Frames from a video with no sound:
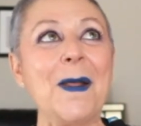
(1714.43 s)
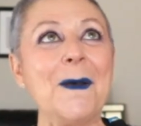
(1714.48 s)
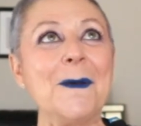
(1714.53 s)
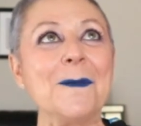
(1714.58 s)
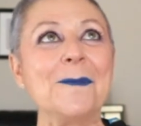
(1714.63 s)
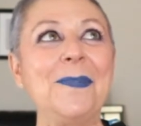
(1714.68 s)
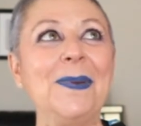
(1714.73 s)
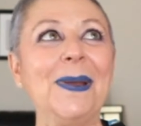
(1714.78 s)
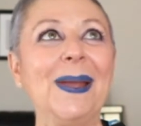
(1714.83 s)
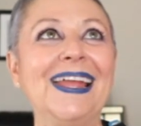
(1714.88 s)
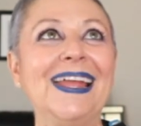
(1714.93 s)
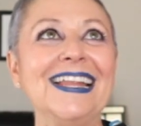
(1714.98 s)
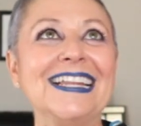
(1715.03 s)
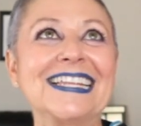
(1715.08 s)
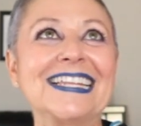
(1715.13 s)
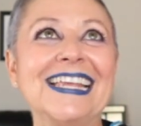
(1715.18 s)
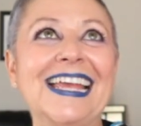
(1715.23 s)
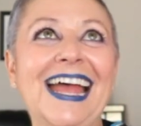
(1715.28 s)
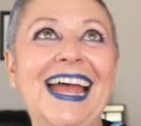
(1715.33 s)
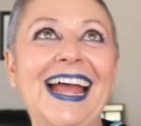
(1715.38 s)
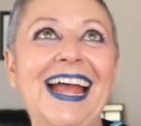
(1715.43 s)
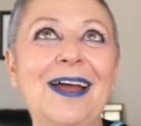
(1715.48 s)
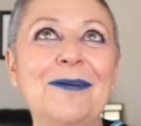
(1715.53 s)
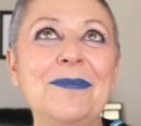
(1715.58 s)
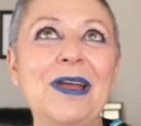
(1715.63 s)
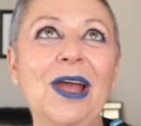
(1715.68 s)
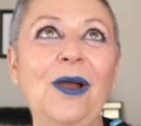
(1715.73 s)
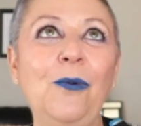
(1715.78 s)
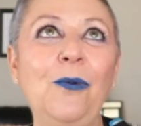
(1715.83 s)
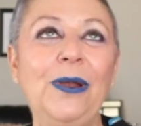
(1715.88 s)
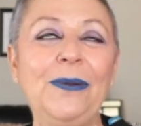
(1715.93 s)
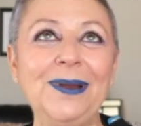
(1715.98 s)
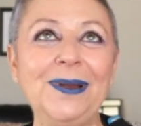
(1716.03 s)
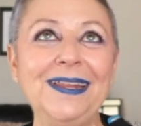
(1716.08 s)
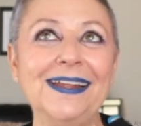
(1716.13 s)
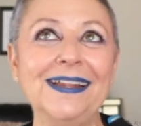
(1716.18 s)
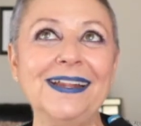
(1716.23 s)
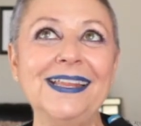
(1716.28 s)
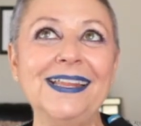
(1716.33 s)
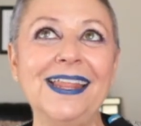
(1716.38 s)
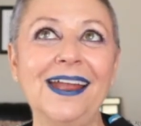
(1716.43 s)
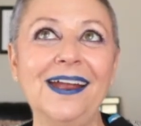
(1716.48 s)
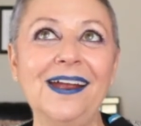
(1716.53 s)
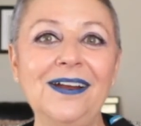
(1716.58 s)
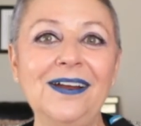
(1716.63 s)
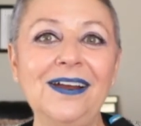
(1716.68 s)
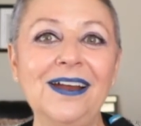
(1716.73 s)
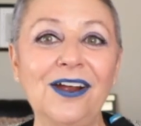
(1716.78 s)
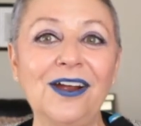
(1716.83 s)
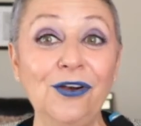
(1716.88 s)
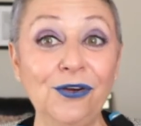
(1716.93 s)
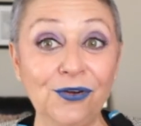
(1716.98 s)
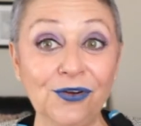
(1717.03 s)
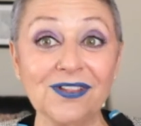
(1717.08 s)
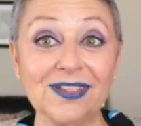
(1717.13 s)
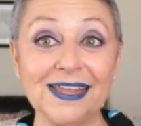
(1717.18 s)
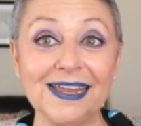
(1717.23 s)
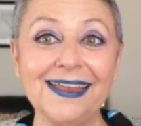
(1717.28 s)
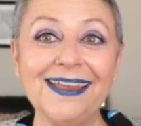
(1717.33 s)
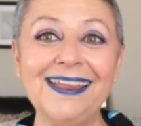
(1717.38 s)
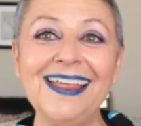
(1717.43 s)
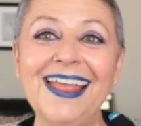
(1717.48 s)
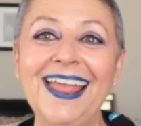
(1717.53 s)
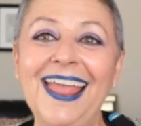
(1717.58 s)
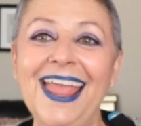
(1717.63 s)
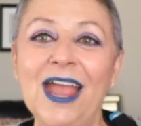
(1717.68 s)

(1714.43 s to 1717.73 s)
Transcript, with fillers: But um, we would get there early.